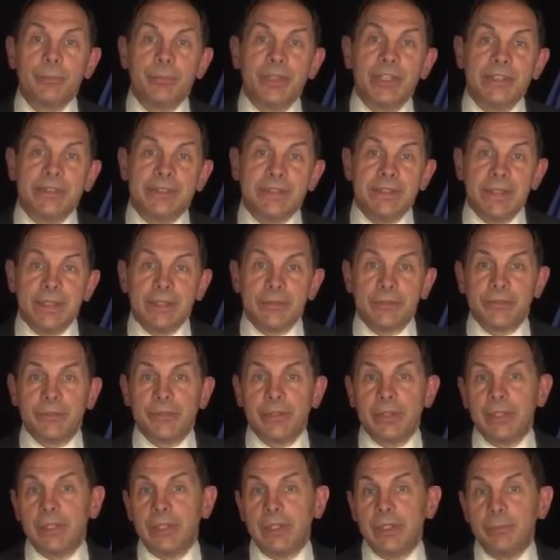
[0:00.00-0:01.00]

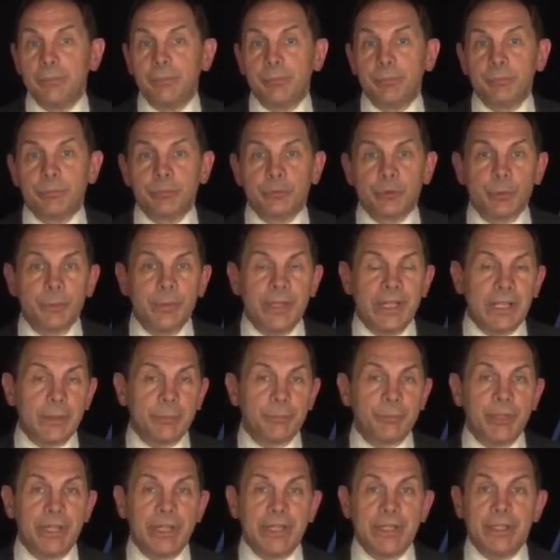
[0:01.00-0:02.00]
PTSD,
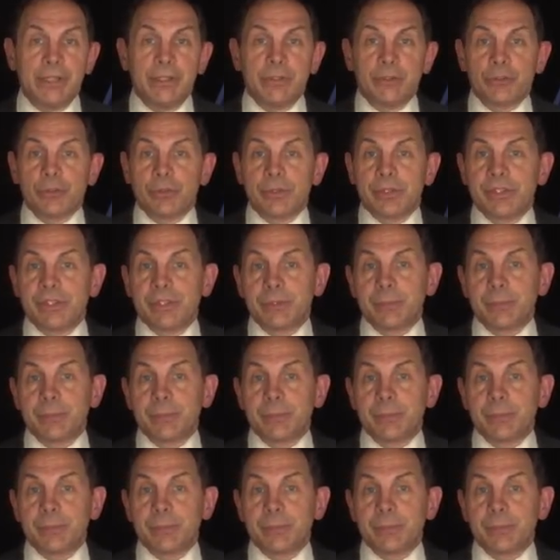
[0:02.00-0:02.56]
traumatic brain injury,